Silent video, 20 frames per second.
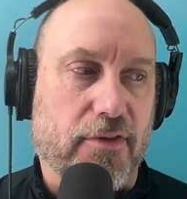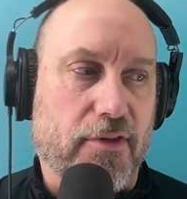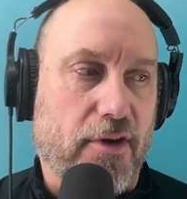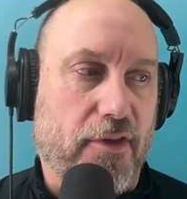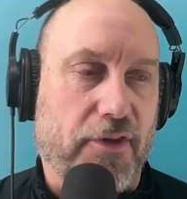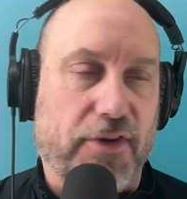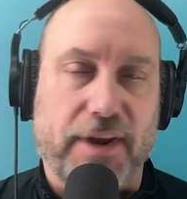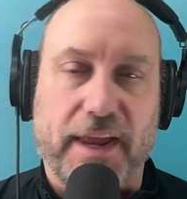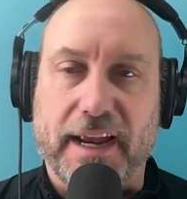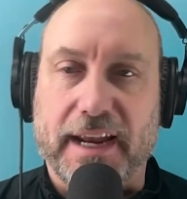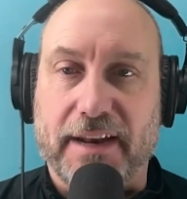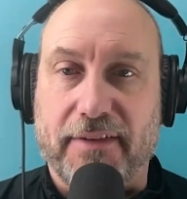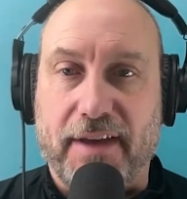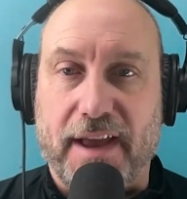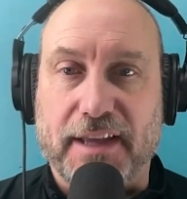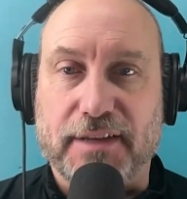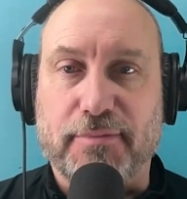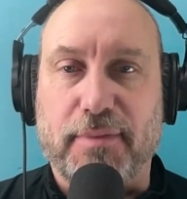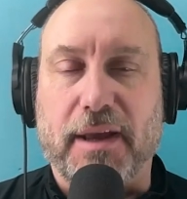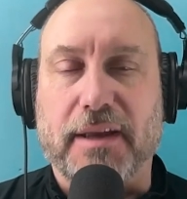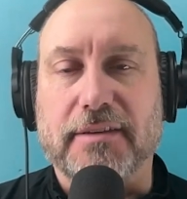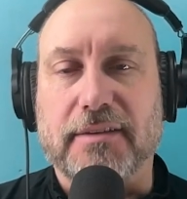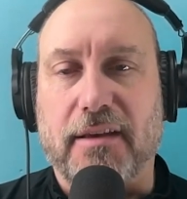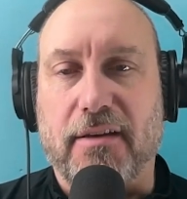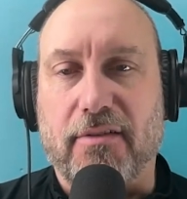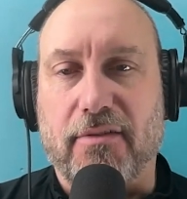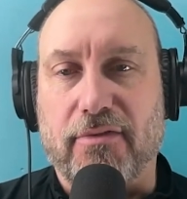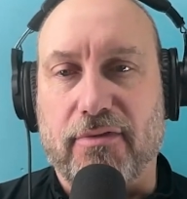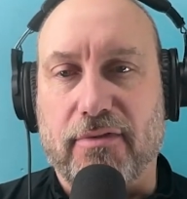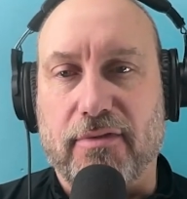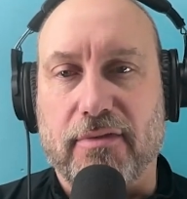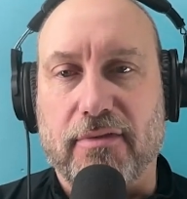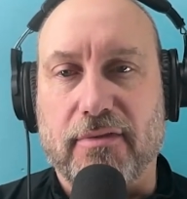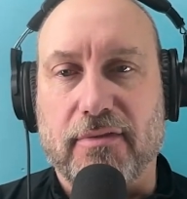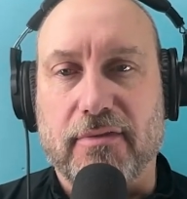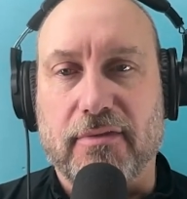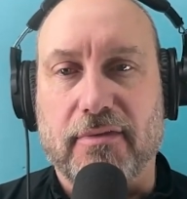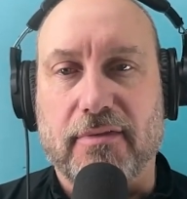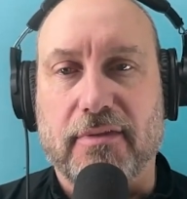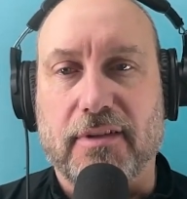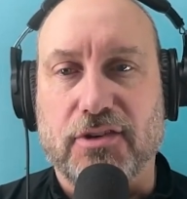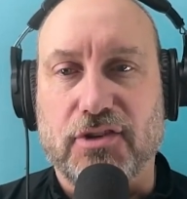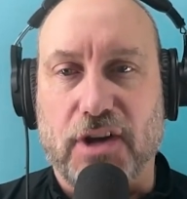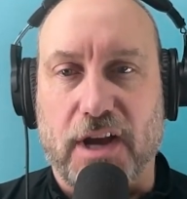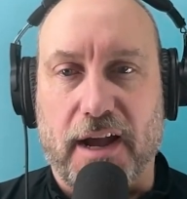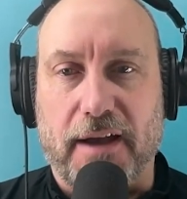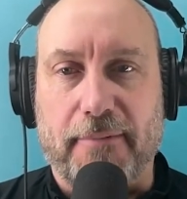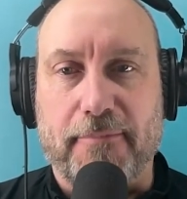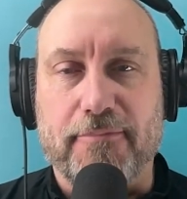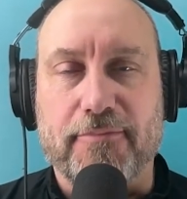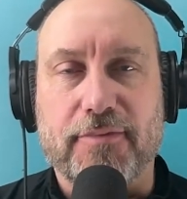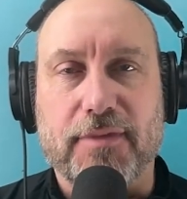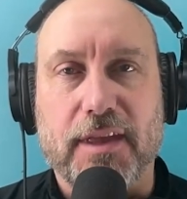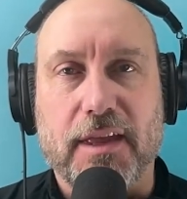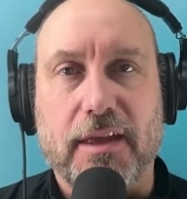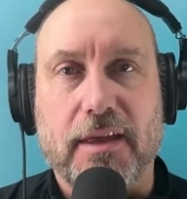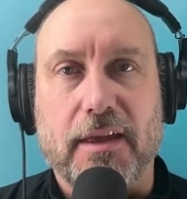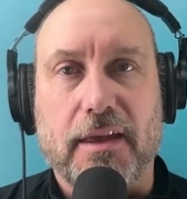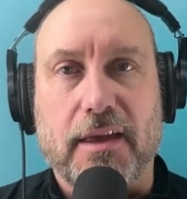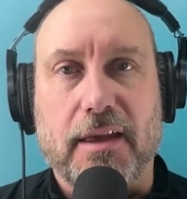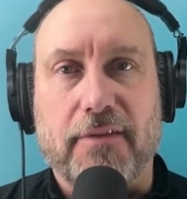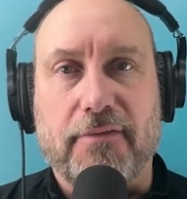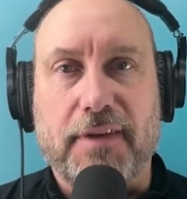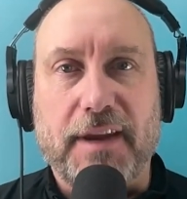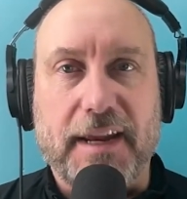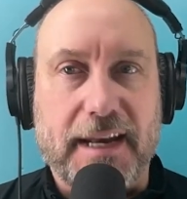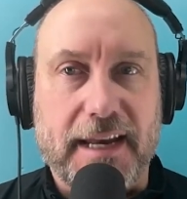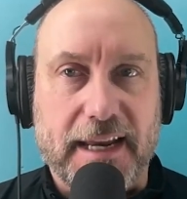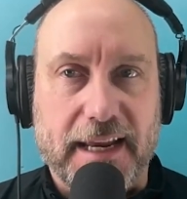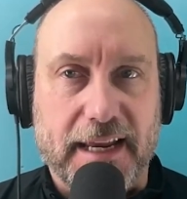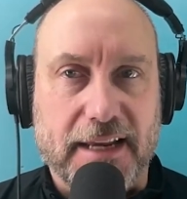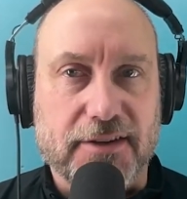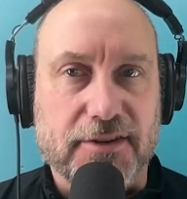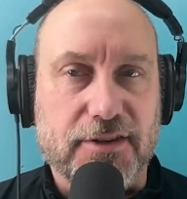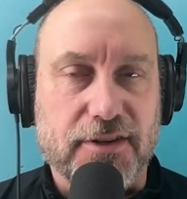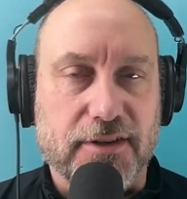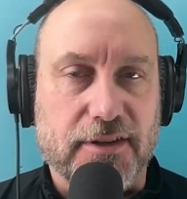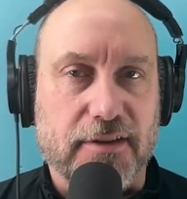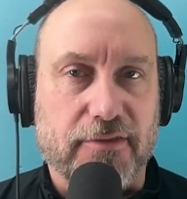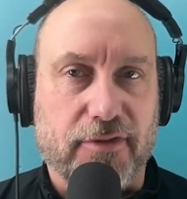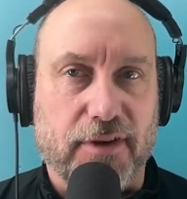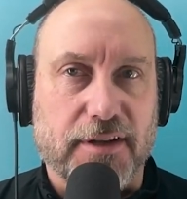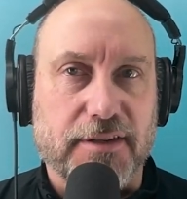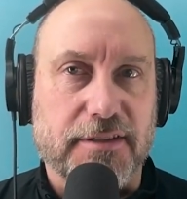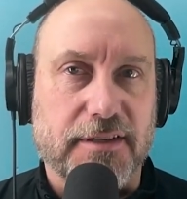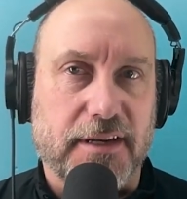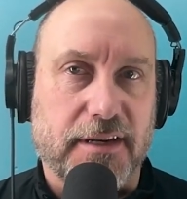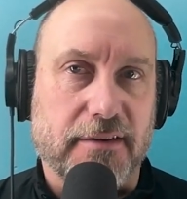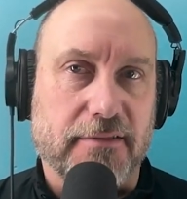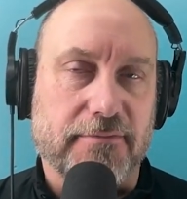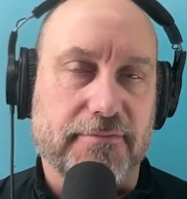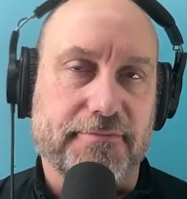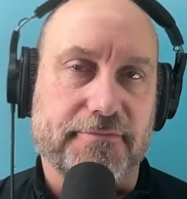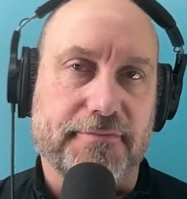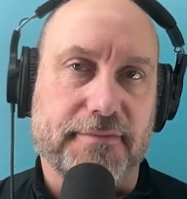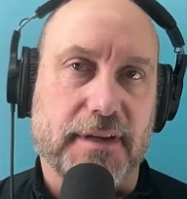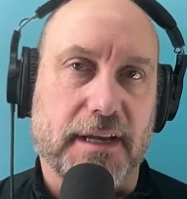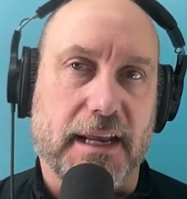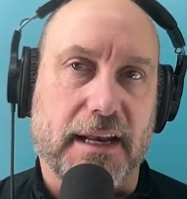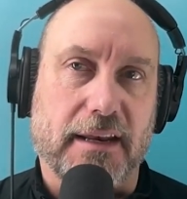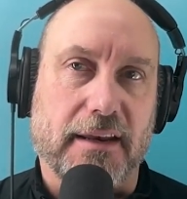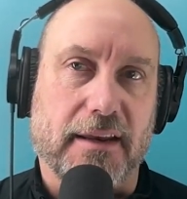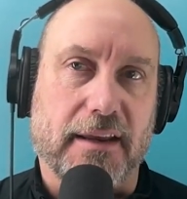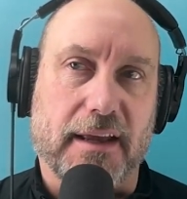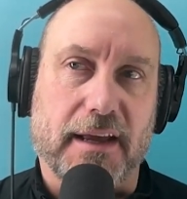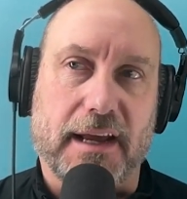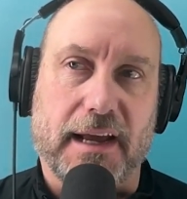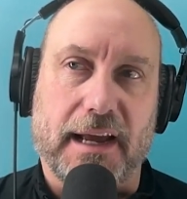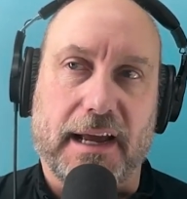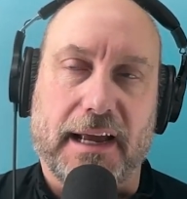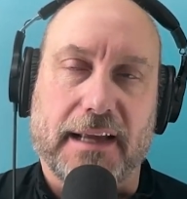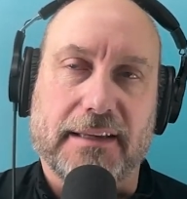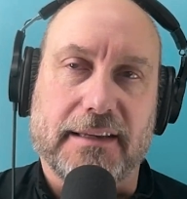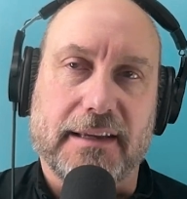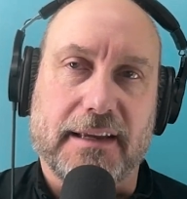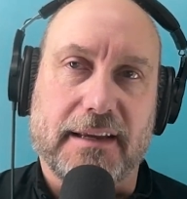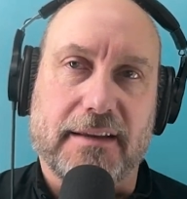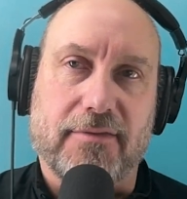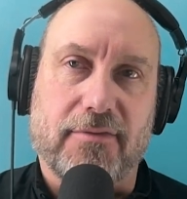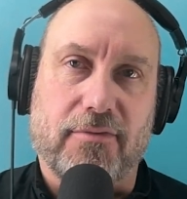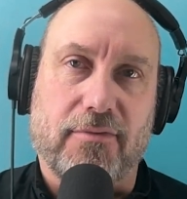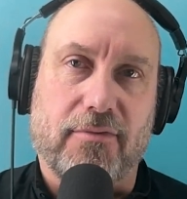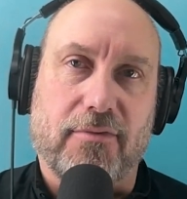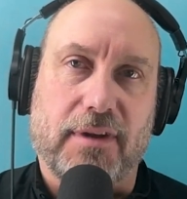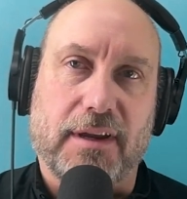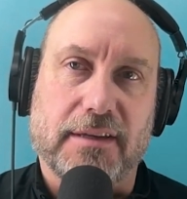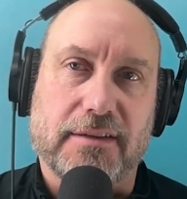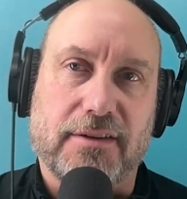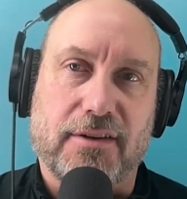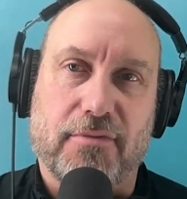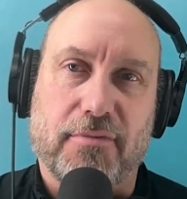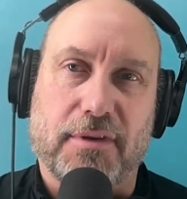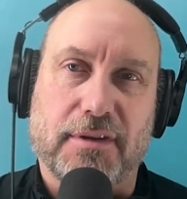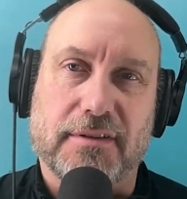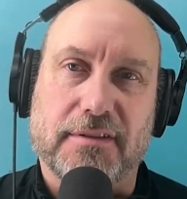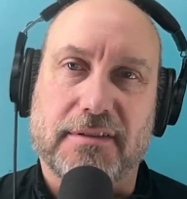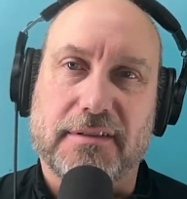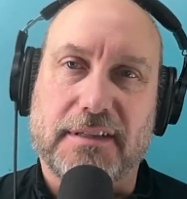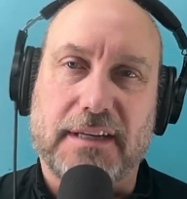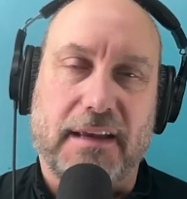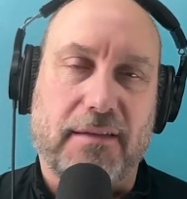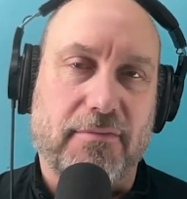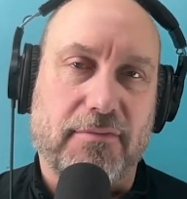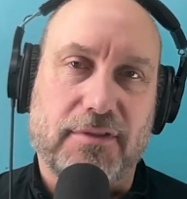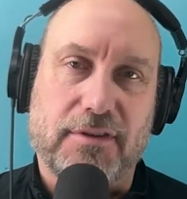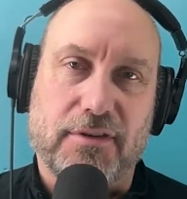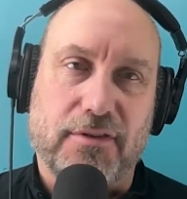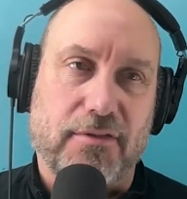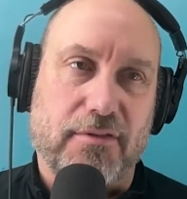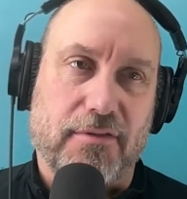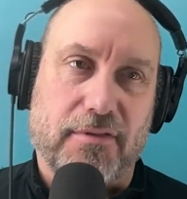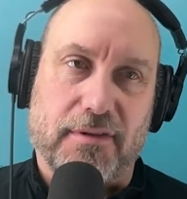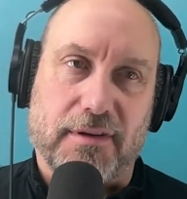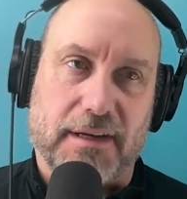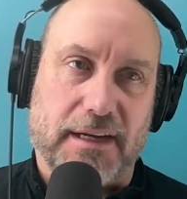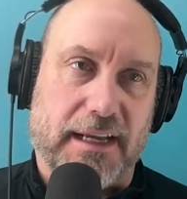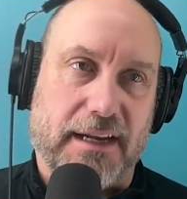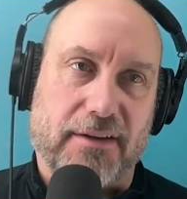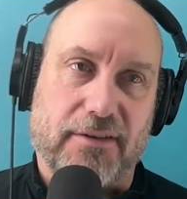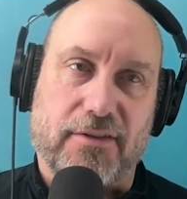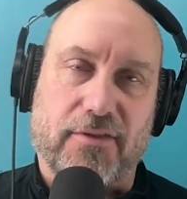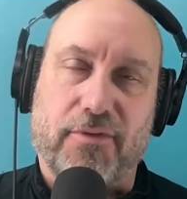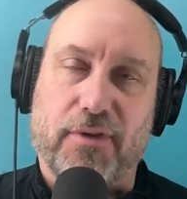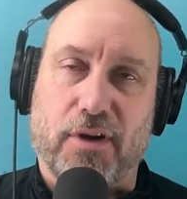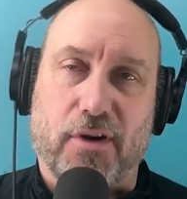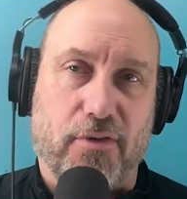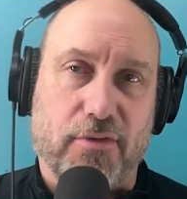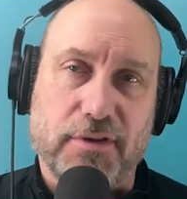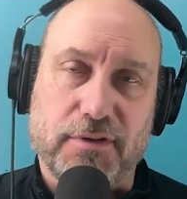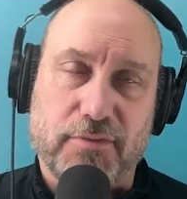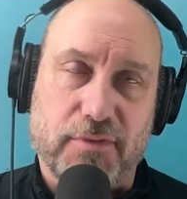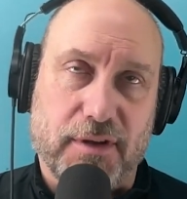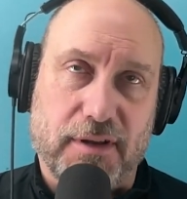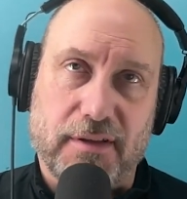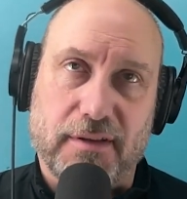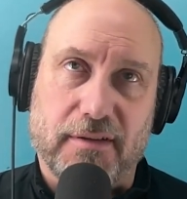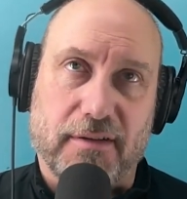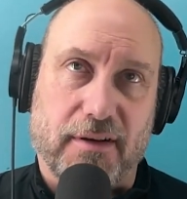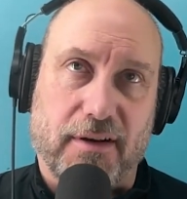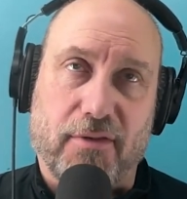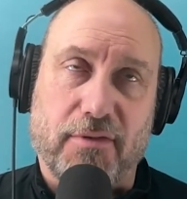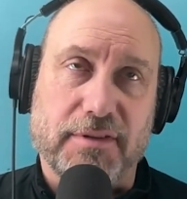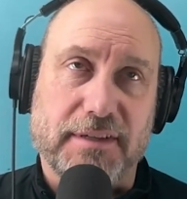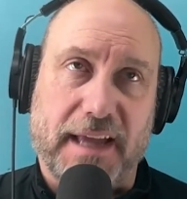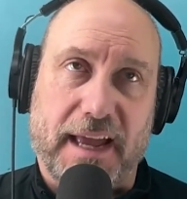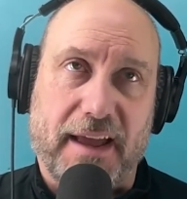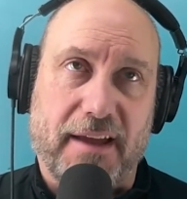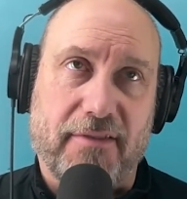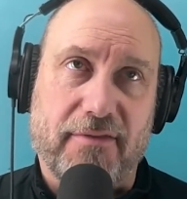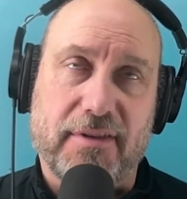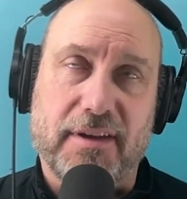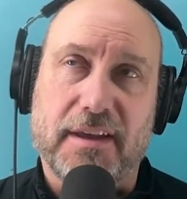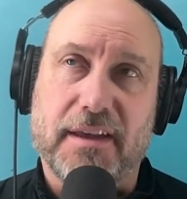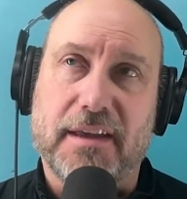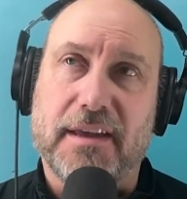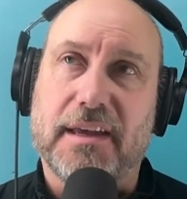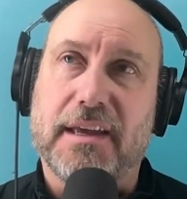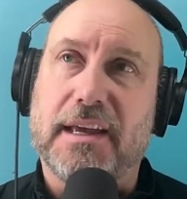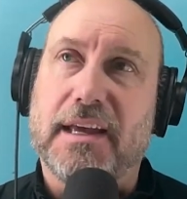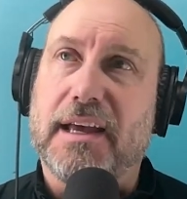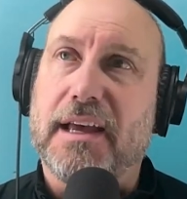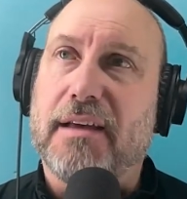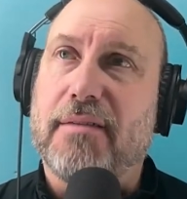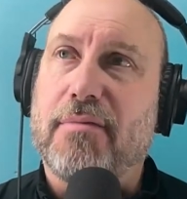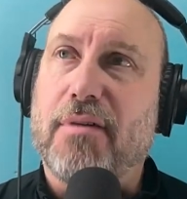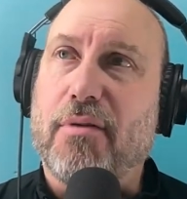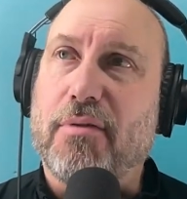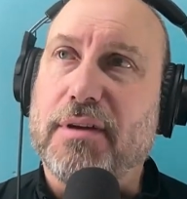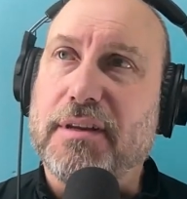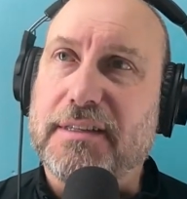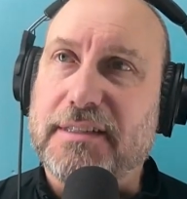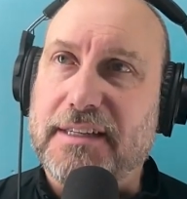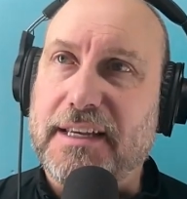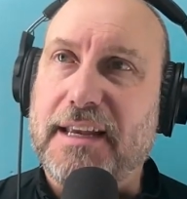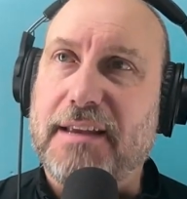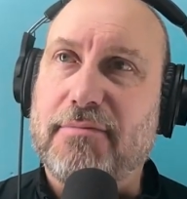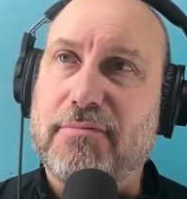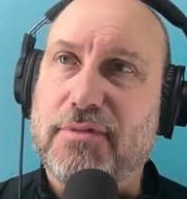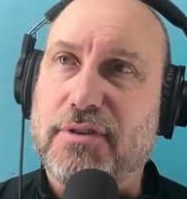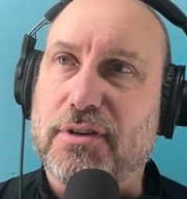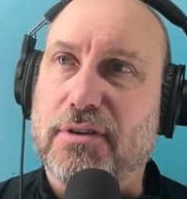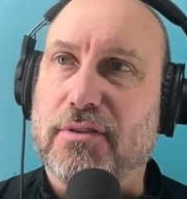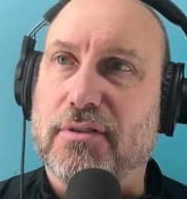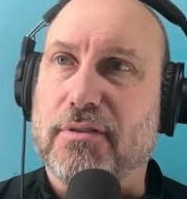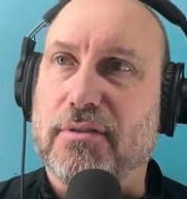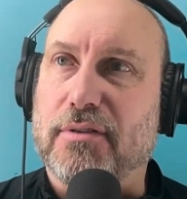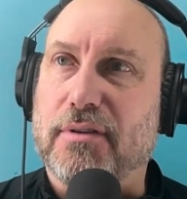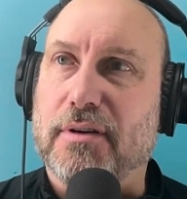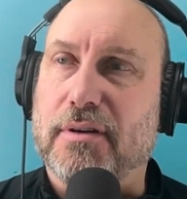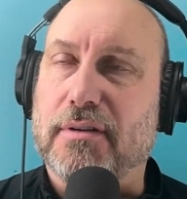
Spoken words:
all the negative aspects of the job, feeding into the frenzy. And I think we as humans seem to, I don't know if we always will and always have, but we seem to